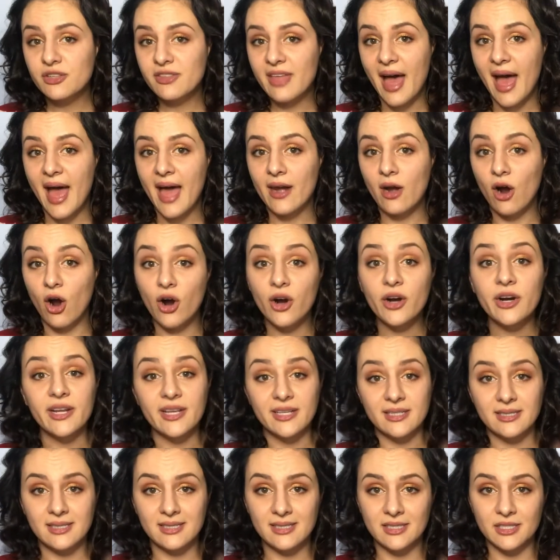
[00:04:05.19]
that
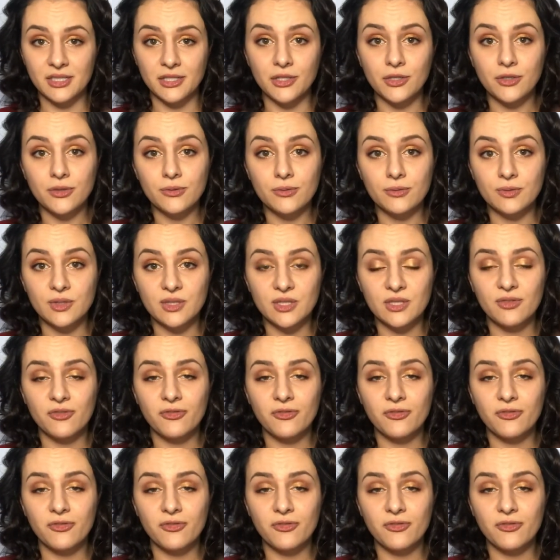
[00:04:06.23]
artists use